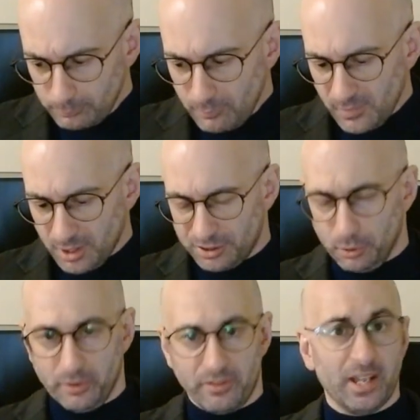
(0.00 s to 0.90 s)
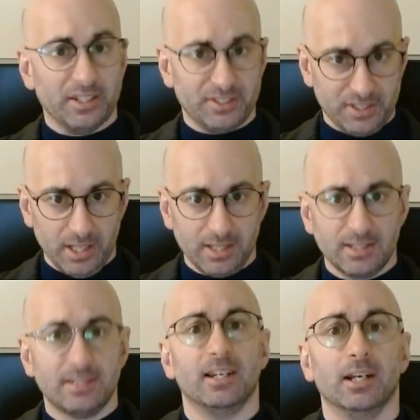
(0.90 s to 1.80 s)
So with that said,
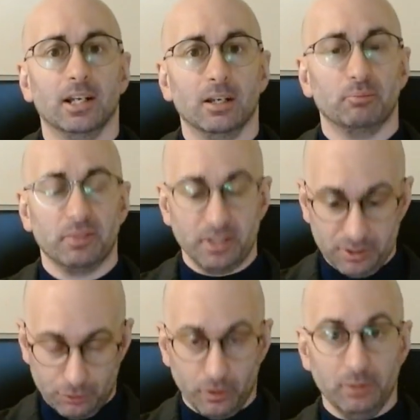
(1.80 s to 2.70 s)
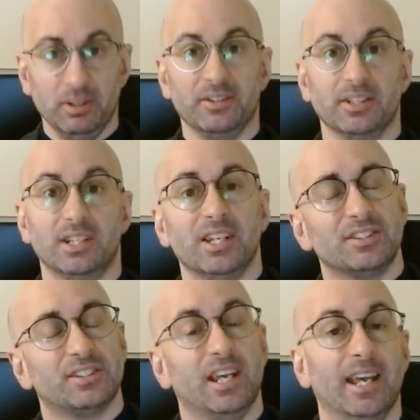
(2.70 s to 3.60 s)
please join me at the
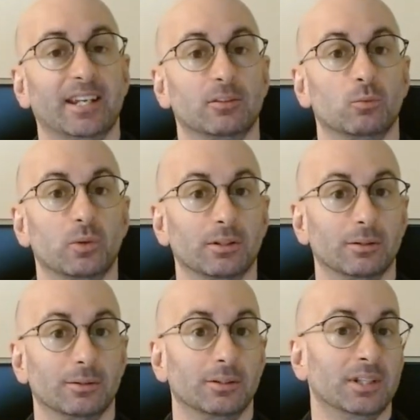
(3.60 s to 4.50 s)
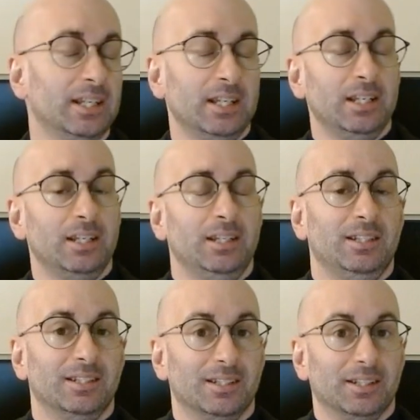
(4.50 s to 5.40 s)
desk and we'll
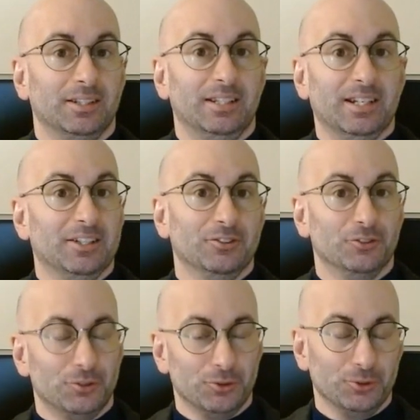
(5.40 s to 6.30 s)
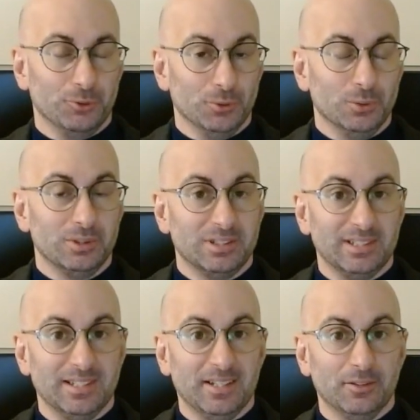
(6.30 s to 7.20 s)
get into
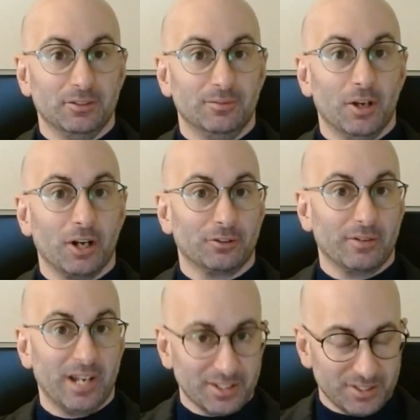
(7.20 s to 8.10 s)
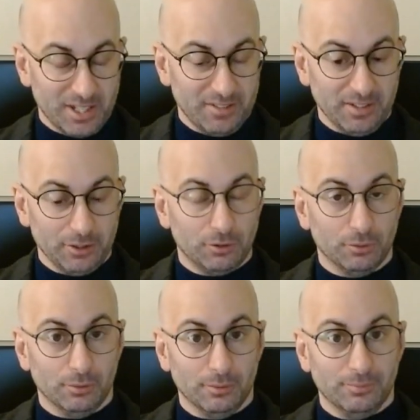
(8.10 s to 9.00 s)
Doctor-X, and I think
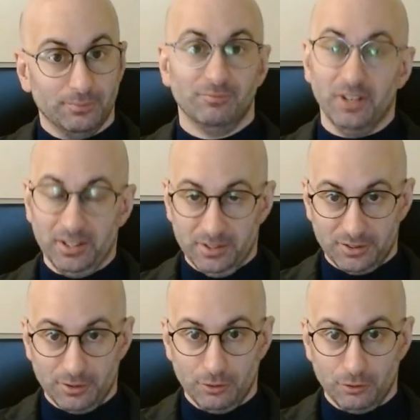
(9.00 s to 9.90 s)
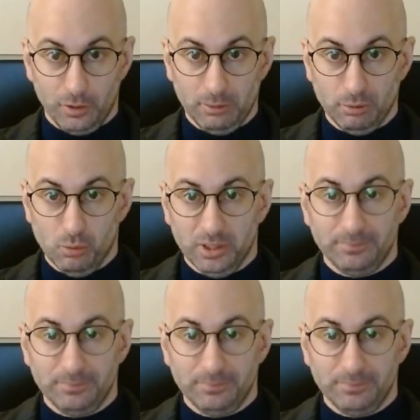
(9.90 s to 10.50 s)
you'll find this an enjoyable one,